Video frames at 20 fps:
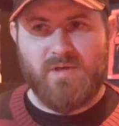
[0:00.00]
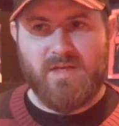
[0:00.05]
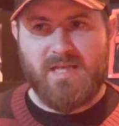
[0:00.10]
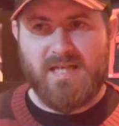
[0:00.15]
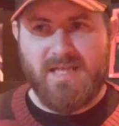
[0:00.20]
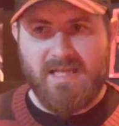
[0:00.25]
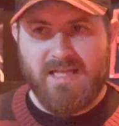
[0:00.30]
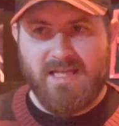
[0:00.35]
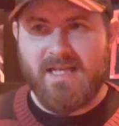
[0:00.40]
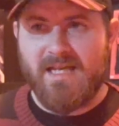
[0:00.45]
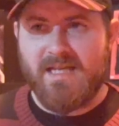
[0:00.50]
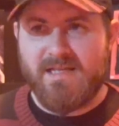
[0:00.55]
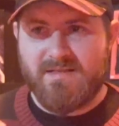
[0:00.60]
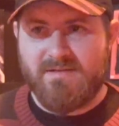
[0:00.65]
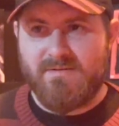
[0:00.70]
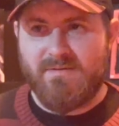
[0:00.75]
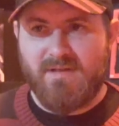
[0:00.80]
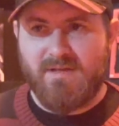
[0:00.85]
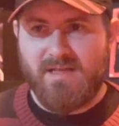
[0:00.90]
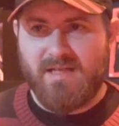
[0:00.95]
he
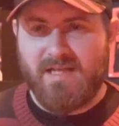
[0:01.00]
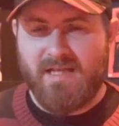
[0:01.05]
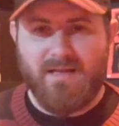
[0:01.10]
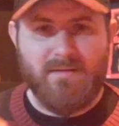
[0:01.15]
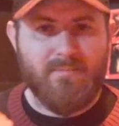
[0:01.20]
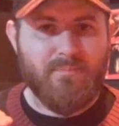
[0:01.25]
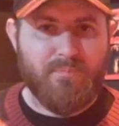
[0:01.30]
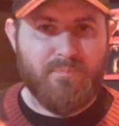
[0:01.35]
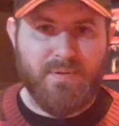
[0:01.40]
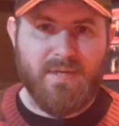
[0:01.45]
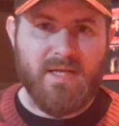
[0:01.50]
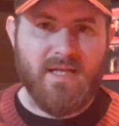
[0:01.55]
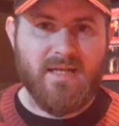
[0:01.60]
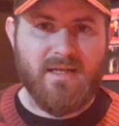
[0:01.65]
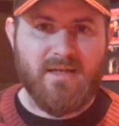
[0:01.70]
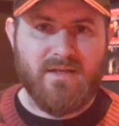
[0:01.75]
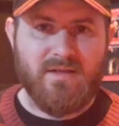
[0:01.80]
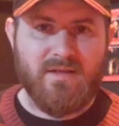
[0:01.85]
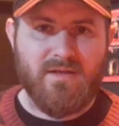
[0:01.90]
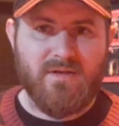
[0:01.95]
has hit
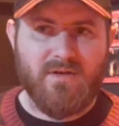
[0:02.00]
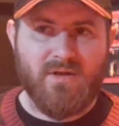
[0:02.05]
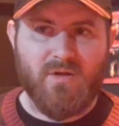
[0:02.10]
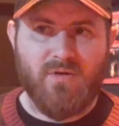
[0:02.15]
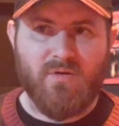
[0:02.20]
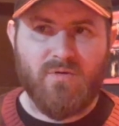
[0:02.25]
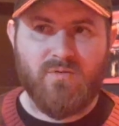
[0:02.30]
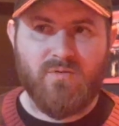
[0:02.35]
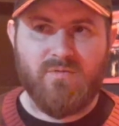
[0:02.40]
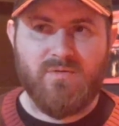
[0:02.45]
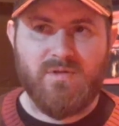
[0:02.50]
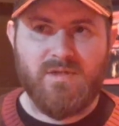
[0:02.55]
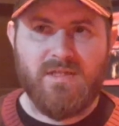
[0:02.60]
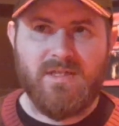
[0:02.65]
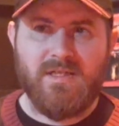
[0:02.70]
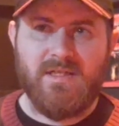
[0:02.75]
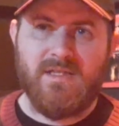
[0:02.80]
peak, you know,